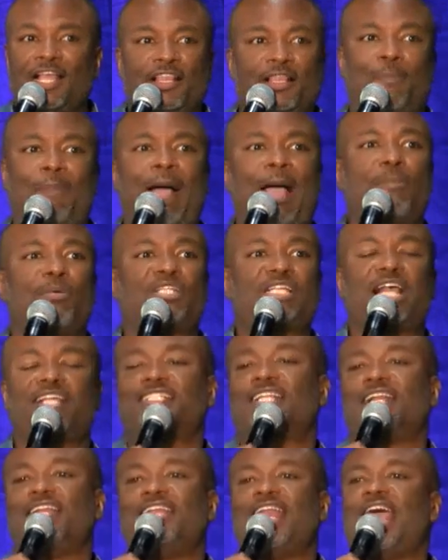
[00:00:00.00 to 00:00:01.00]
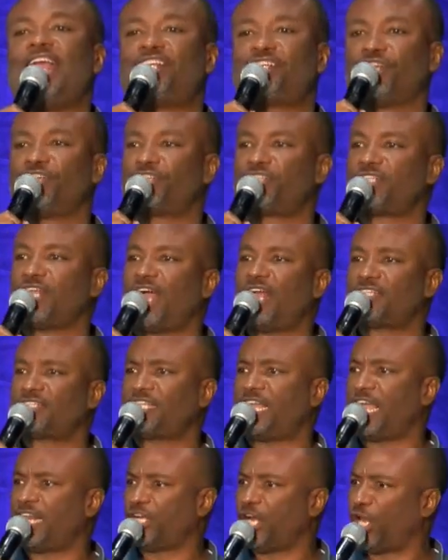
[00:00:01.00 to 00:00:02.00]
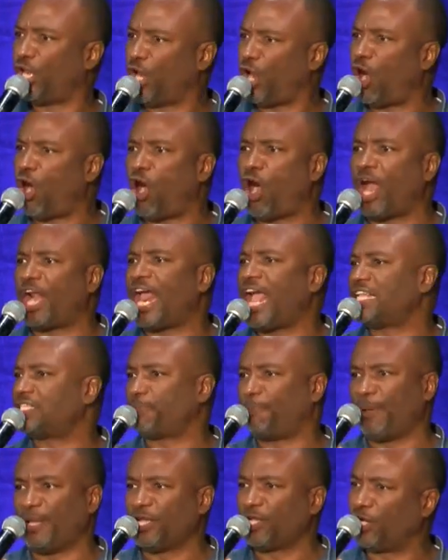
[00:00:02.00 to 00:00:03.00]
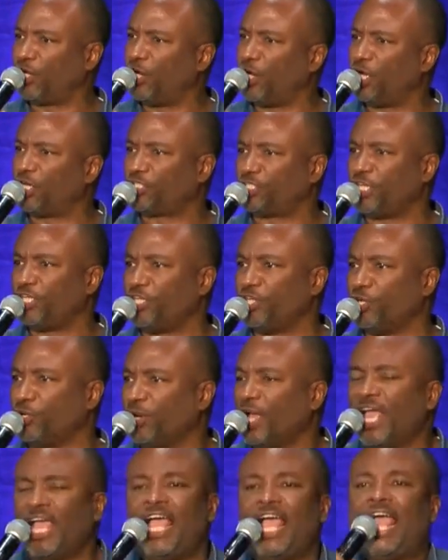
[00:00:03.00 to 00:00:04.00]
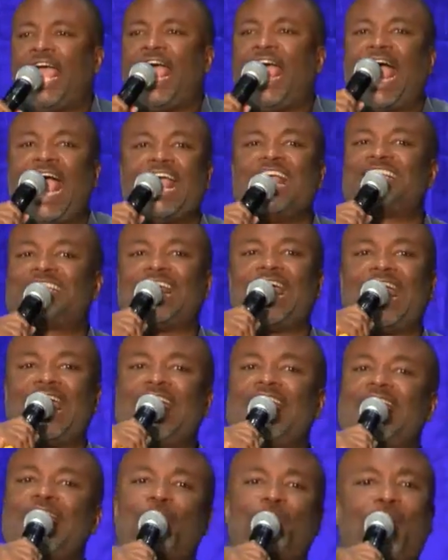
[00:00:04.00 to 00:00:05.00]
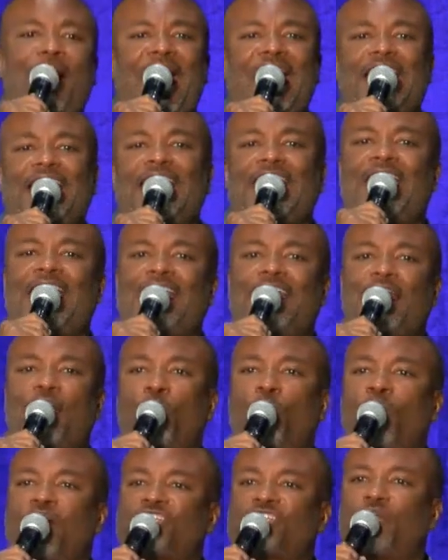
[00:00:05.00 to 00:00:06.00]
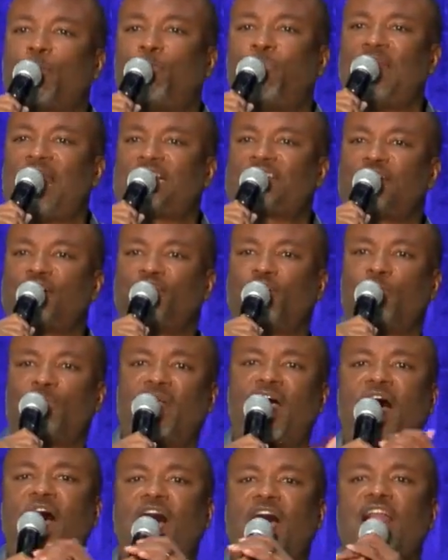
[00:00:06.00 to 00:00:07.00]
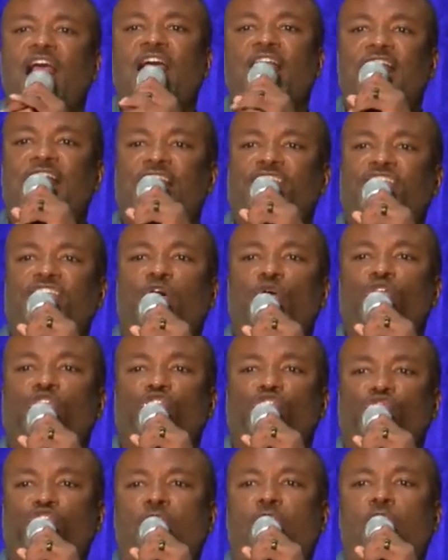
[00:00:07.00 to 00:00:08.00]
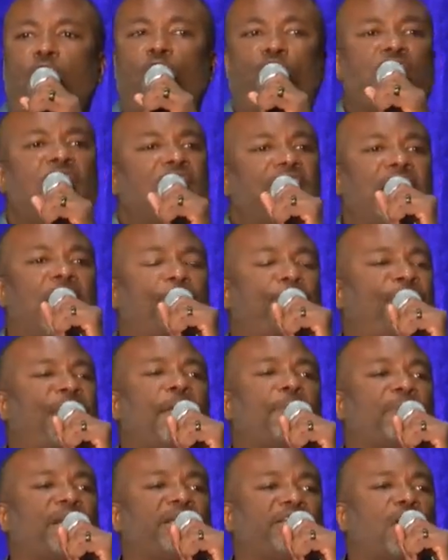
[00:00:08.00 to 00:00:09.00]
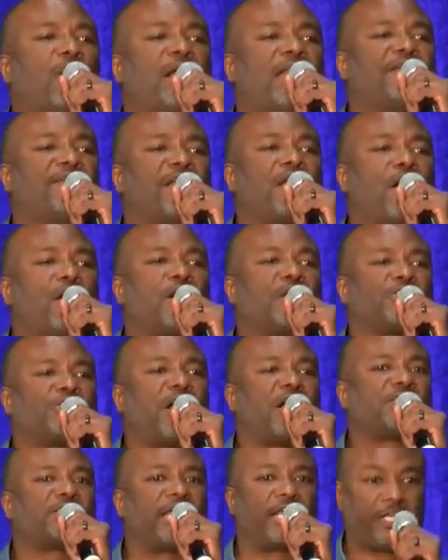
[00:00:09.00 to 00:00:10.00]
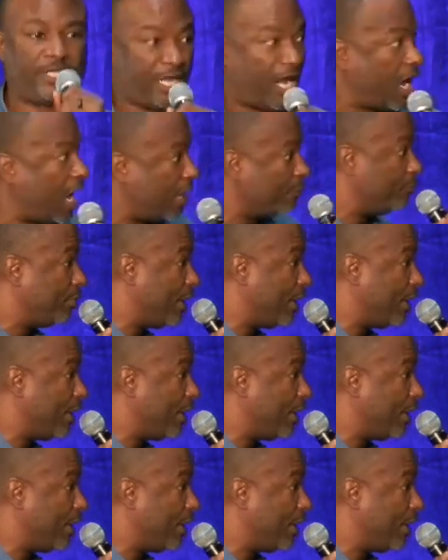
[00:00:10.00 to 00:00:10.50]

The Bible says the nation starts saying, The Lord has been good to you. Is there anybody in here that wants a blessing from God that's so strong that people that don't even go to church say, God